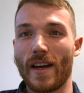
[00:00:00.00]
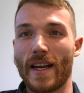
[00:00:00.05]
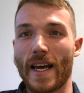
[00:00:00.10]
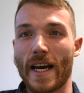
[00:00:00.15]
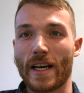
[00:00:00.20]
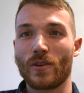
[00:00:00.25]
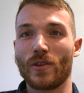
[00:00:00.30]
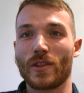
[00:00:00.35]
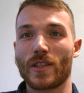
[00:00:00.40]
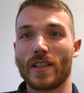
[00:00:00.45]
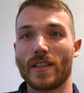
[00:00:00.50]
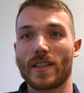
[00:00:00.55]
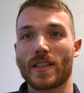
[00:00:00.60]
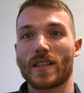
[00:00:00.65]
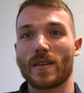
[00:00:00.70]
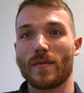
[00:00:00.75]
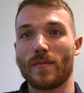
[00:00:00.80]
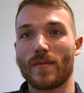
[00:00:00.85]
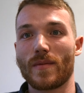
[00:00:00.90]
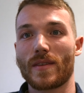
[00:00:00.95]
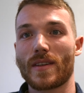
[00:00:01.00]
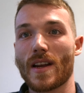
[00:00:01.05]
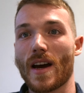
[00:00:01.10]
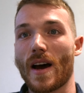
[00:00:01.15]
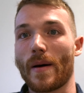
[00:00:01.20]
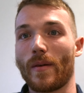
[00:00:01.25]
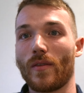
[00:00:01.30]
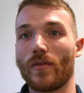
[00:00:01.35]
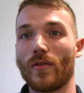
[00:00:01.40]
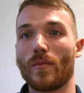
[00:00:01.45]
an ecosystem
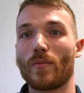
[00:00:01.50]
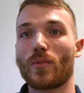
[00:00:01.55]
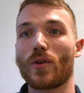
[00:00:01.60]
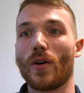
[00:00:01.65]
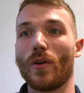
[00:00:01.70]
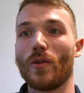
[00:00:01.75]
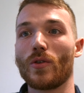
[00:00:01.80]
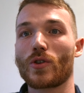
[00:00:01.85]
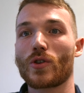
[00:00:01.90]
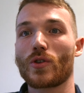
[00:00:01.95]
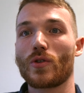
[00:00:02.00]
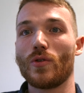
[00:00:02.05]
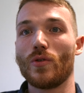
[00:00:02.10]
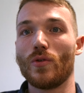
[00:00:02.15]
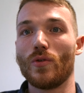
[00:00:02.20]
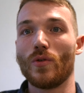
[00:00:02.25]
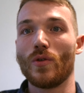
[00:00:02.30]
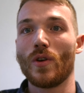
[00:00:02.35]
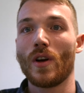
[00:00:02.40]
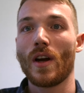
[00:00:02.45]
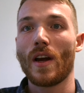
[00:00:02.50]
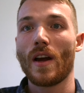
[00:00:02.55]
type of approach to